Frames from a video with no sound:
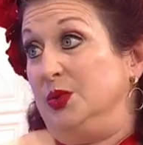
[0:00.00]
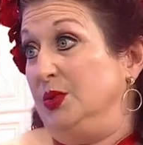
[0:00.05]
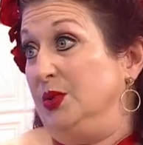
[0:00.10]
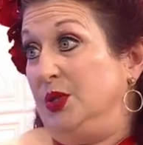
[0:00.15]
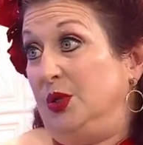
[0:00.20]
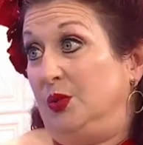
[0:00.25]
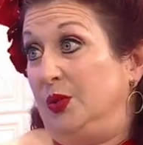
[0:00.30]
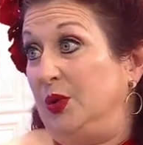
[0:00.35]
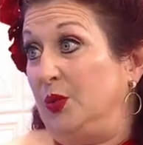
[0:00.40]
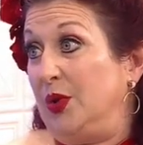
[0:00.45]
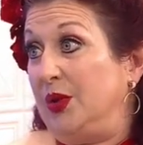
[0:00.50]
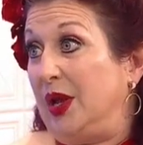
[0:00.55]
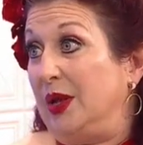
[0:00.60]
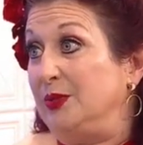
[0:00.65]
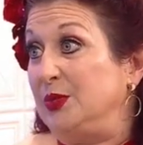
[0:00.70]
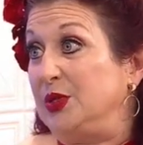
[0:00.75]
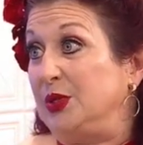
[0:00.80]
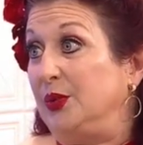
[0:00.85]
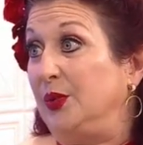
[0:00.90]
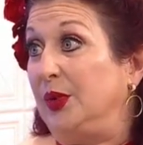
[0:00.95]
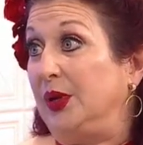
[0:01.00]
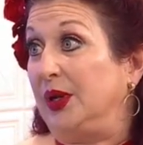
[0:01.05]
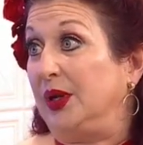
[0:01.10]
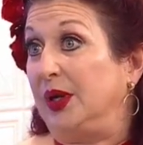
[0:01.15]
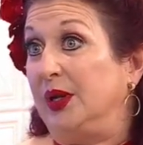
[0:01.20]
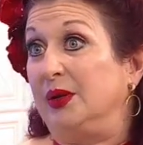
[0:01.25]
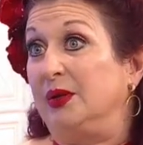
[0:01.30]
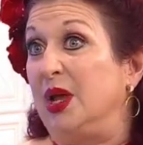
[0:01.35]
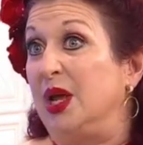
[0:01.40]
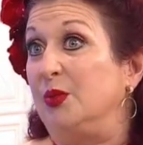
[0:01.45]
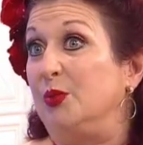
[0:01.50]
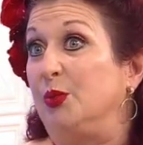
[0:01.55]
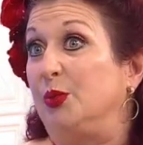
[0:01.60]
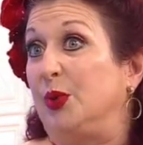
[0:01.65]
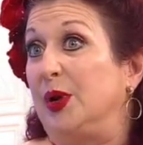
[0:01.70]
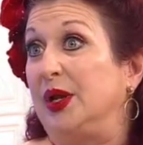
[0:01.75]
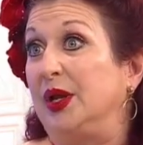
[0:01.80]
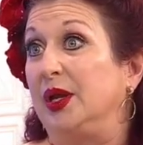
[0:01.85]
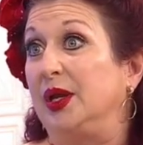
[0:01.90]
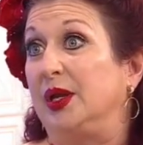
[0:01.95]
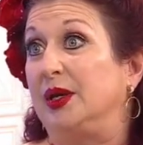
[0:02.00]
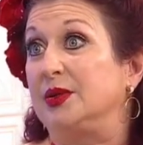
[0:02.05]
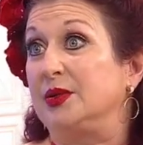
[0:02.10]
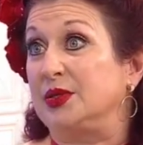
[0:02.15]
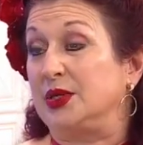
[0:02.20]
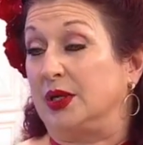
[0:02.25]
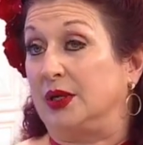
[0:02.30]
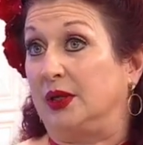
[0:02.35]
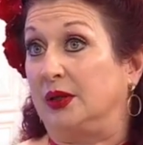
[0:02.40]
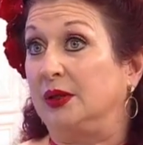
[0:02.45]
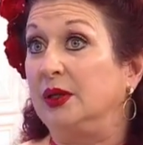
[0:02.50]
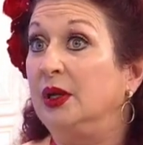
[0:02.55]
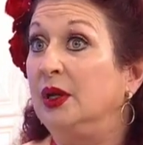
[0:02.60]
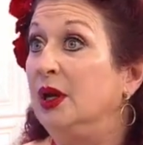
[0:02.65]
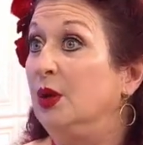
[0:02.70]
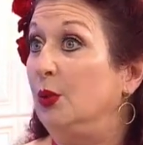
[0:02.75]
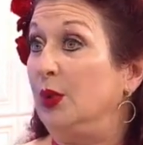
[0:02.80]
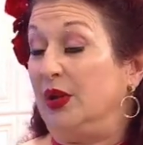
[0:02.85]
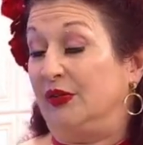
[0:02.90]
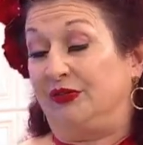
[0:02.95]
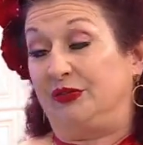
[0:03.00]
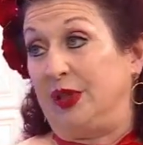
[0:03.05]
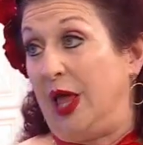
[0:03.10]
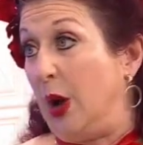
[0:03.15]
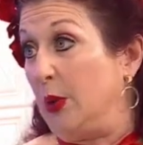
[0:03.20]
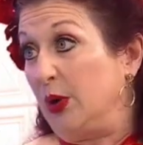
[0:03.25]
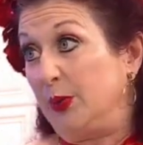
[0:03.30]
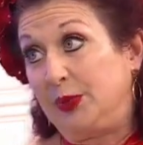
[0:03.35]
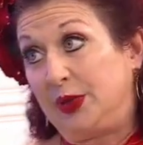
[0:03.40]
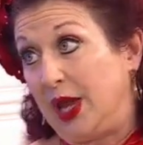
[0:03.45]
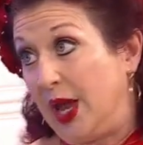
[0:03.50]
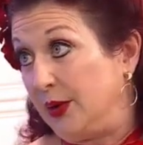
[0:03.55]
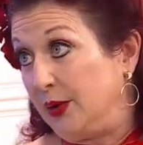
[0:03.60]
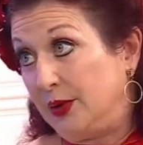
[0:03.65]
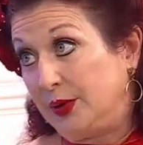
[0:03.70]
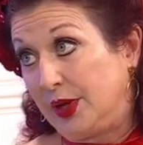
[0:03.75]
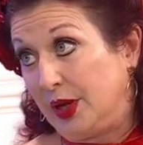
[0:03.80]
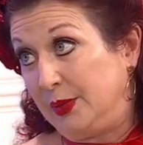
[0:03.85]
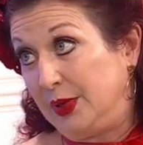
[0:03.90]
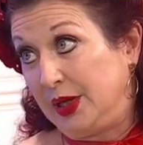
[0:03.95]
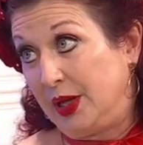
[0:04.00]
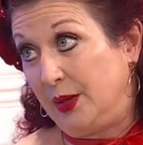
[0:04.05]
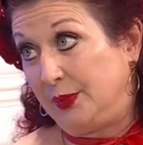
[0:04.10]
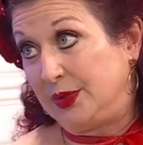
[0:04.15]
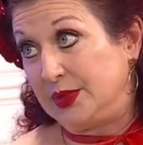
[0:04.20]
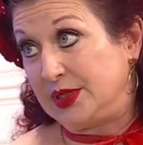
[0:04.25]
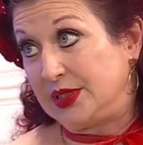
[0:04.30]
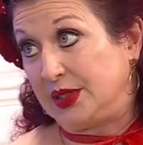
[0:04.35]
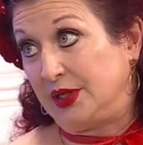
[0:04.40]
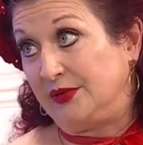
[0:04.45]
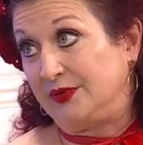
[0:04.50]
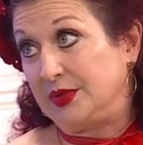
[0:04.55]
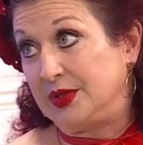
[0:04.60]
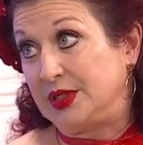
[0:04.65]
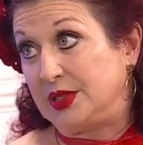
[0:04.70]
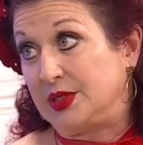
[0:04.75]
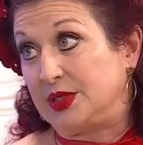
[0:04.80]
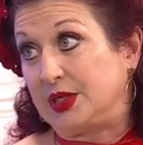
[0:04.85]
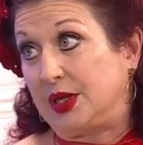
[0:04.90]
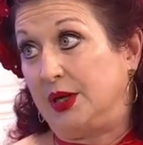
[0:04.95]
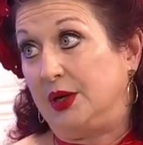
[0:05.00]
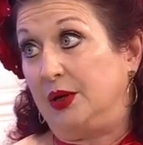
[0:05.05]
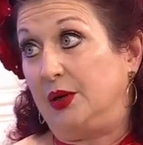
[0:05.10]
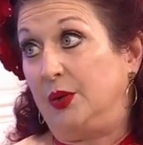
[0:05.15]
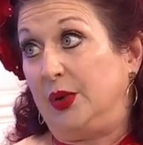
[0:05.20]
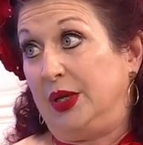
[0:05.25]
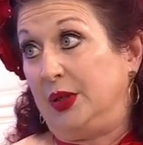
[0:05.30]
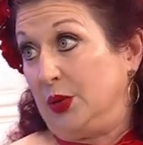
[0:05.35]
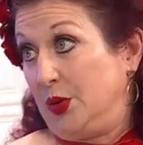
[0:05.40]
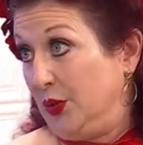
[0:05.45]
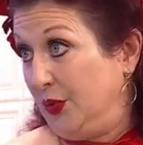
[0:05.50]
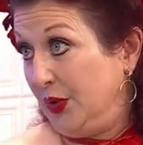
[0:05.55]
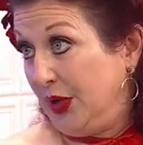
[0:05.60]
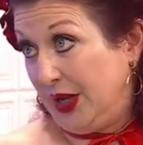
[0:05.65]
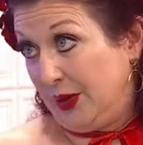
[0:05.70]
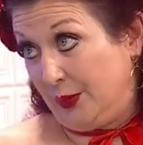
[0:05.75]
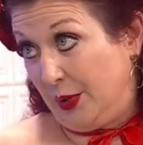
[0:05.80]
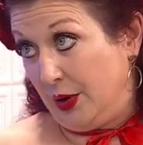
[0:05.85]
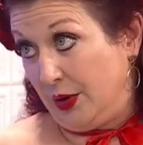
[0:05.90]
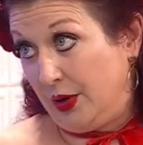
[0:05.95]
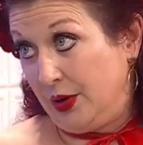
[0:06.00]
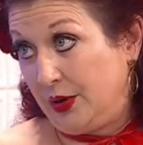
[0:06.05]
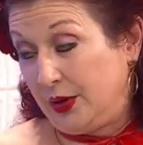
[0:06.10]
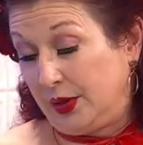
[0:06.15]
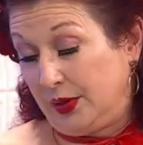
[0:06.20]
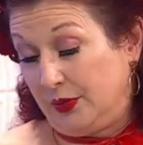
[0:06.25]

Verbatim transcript: doing what I'm doing and, and bringing it to, we have flower piano coming up in San Francisco in Golden Gate Park